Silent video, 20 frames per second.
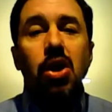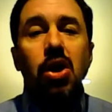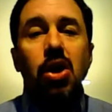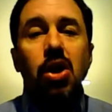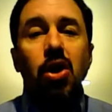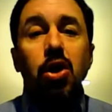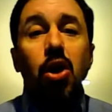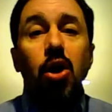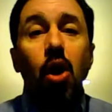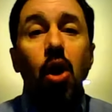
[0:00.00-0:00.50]

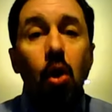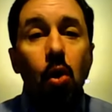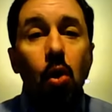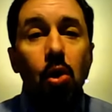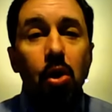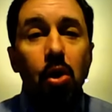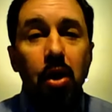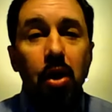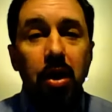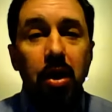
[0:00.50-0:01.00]
the
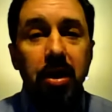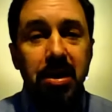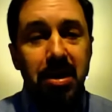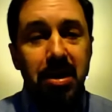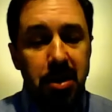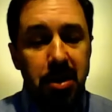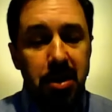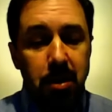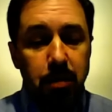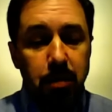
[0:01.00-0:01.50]
Lord
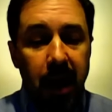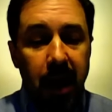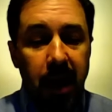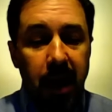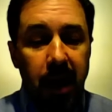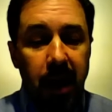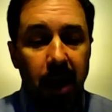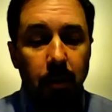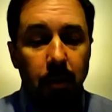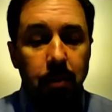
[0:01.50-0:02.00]
is
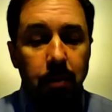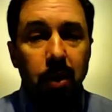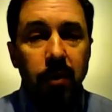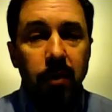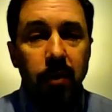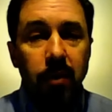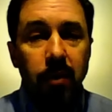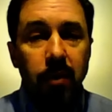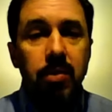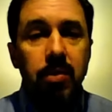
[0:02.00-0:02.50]
my
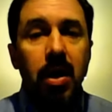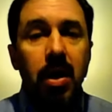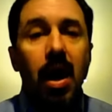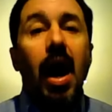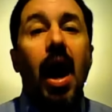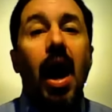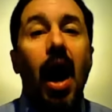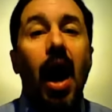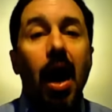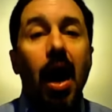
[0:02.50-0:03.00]
helper.
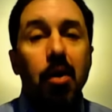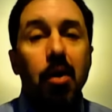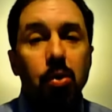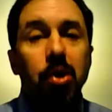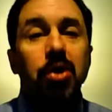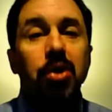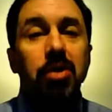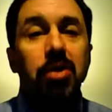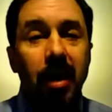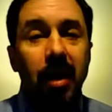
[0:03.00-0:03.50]
I
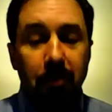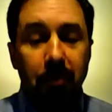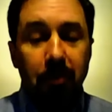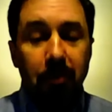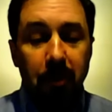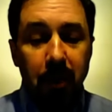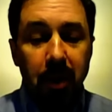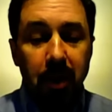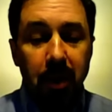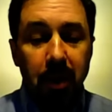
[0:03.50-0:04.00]
will not
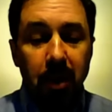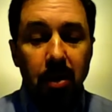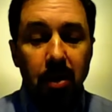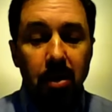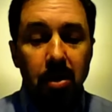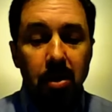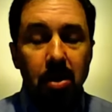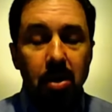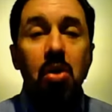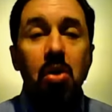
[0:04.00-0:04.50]
fear.
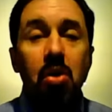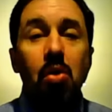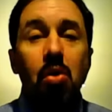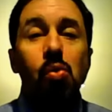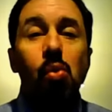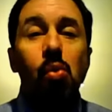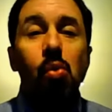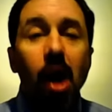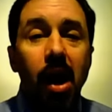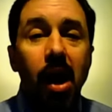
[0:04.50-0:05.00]

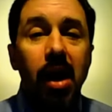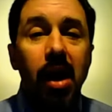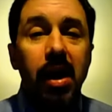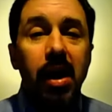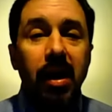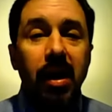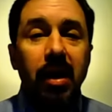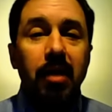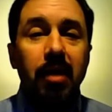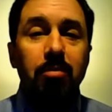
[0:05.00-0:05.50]
What
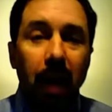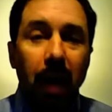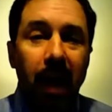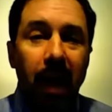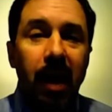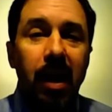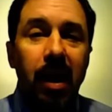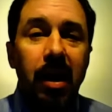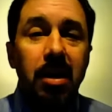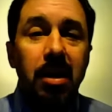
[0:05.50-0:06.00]
can
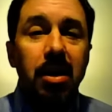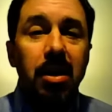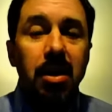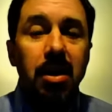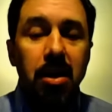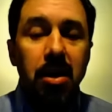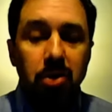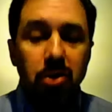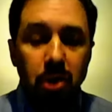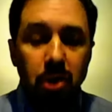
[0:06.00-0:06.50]
man
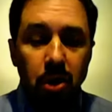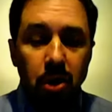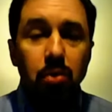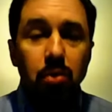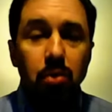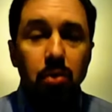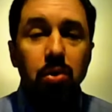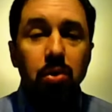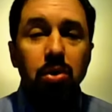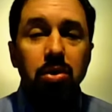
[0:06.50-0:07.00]

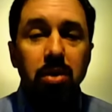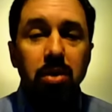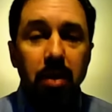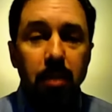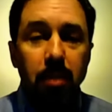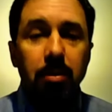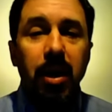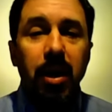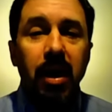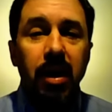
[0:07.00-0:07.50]
do
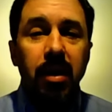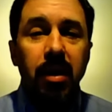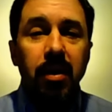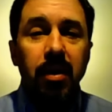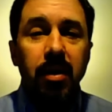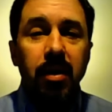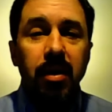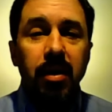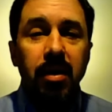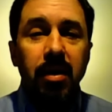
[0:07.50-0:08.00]
to me?
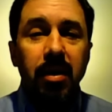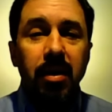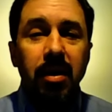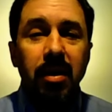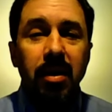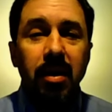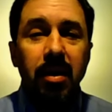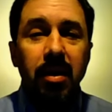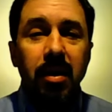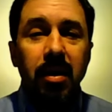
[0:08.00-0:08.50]

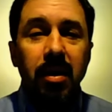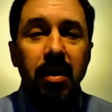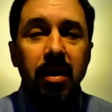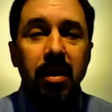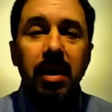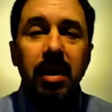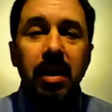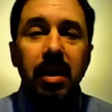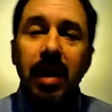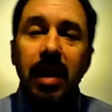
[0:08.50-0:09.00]

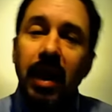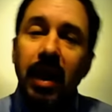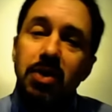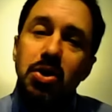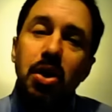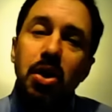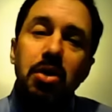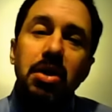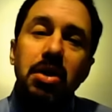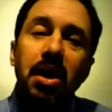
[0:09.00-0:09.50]

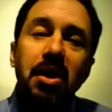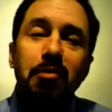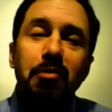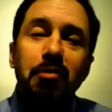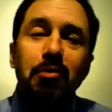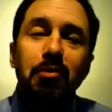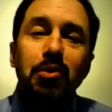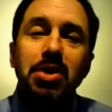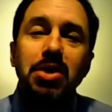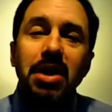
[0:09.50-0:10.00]
That's our
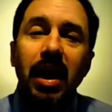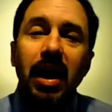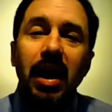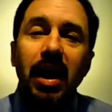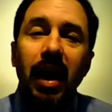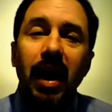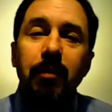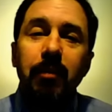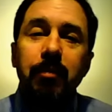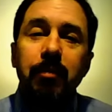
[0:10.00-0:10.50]
nugget for
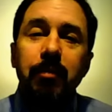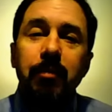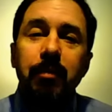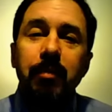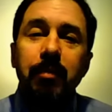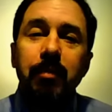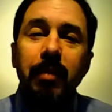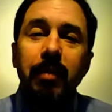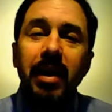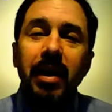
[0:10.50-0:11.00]
today.
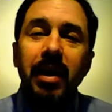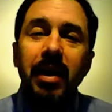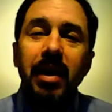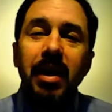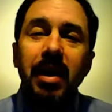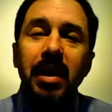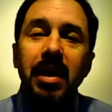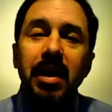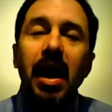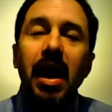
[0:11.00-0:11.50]

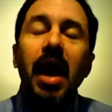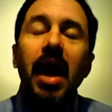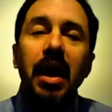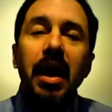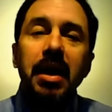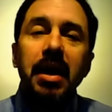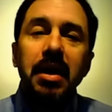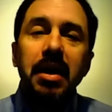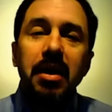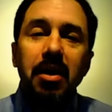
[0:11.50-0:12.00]

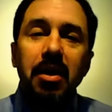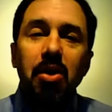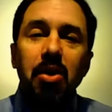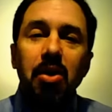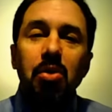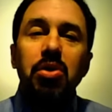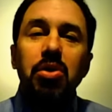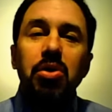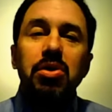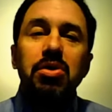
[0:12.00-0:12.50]
God
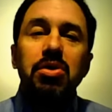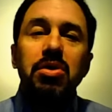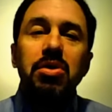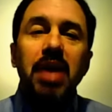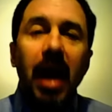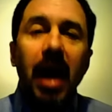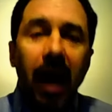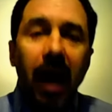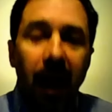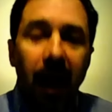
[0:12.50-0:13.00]
will
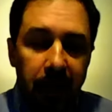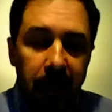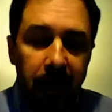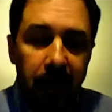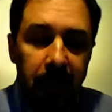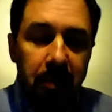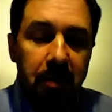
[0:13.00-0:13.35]
never